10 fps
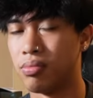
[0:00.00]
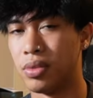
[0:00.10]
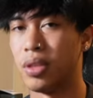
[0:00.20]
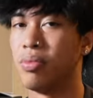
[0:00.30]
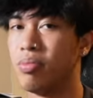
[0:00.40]

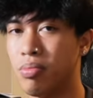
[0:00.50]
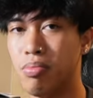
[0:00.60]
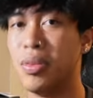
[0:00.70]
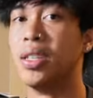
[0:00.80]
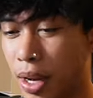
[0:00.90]
you know,
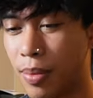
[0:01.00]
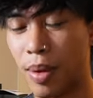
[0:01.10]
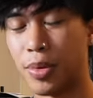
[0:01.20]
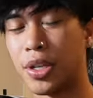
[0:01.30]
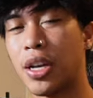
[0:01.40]
me.
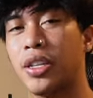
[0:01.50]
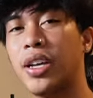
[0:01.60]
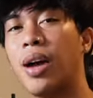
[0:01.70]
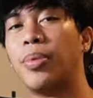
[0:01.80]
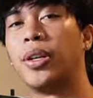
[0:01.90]
I'm just kind of
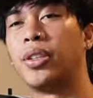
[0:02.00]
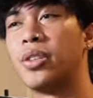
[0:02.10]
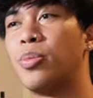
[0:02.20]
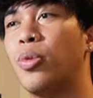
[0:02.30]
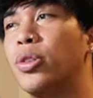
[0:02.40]
yapping at
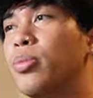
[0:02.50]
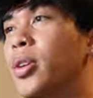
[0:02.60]
this point,